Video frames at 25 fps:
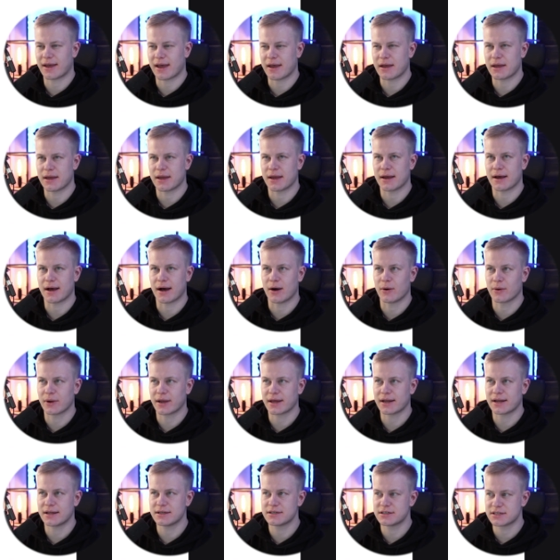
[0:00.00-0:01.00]
okay, how
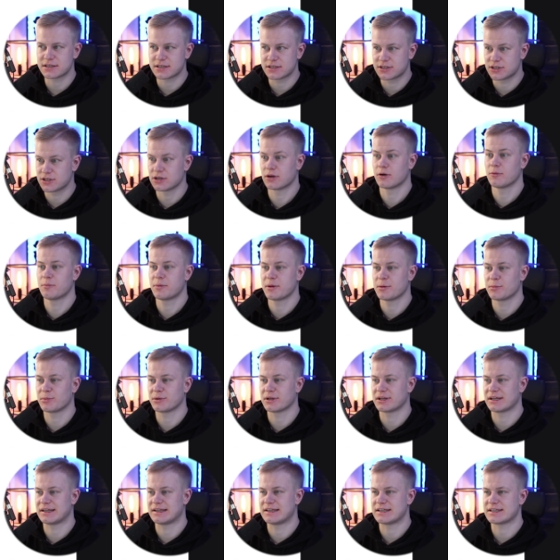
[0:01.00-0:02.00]
can I just show
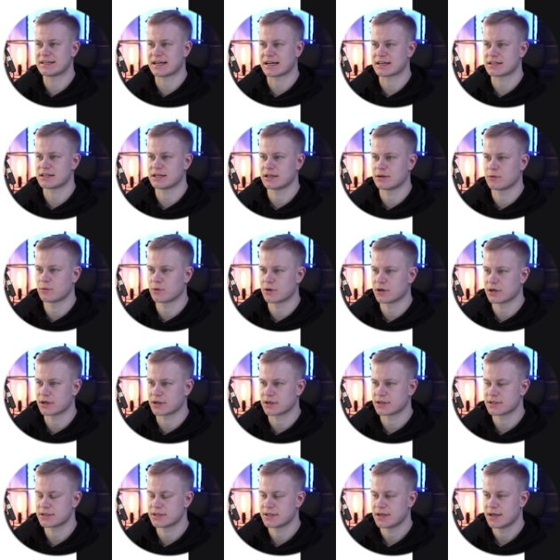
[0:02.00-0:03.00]
people that this actually
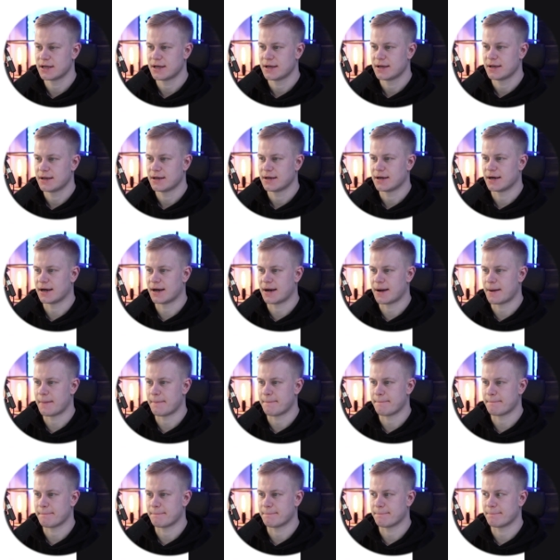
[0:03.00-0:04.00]
works?
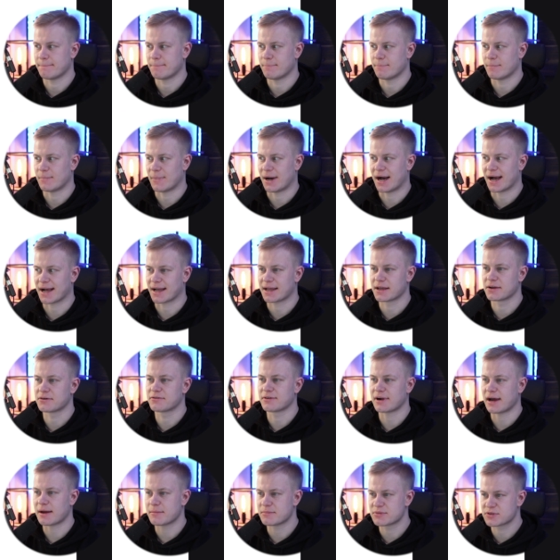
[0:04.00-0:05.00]
Um, I can
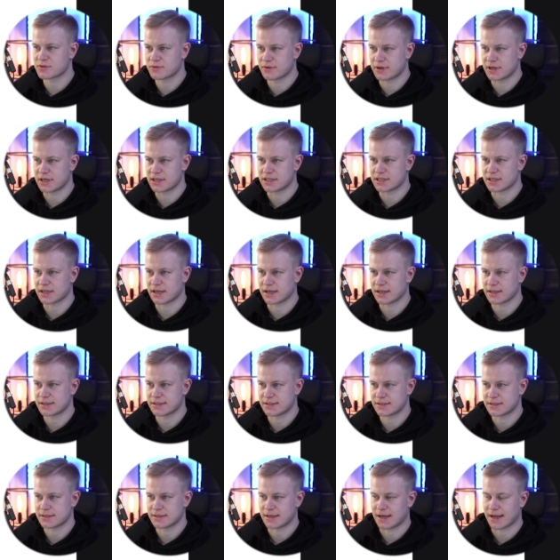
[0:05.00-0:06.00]
grab
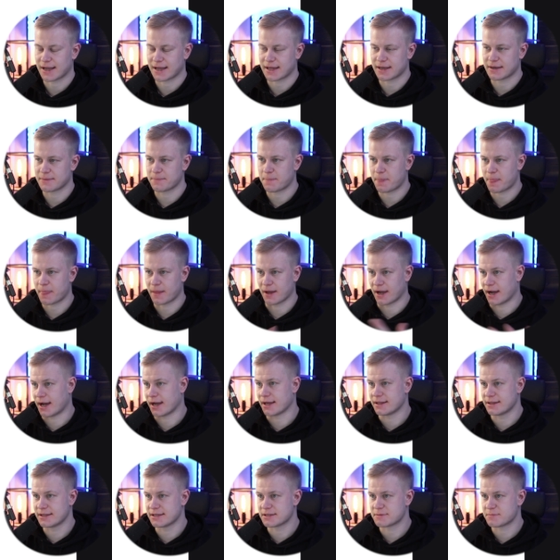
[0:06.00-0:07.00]
screenshots, I can
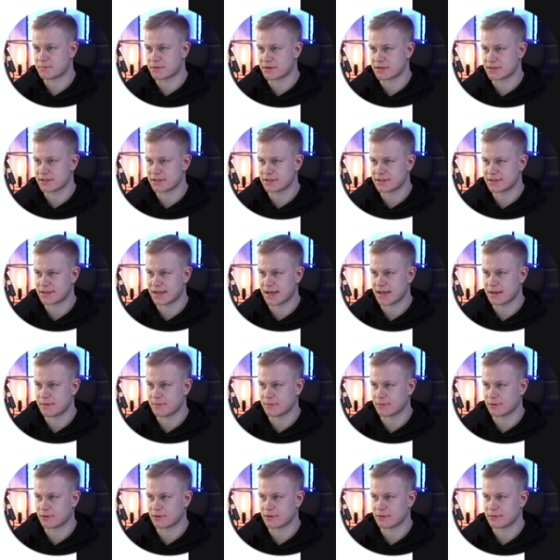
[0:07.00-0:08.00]
hide this person's
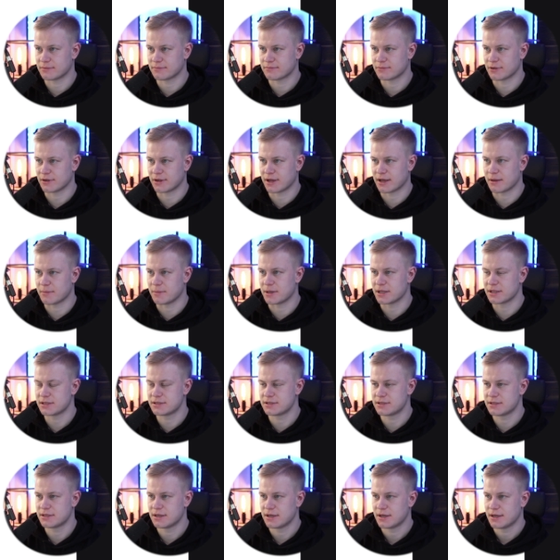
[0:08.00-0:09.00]
name or you know
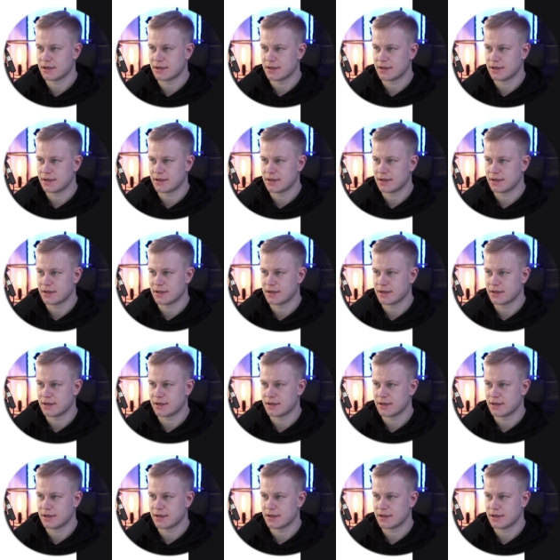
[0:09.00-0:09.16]
image,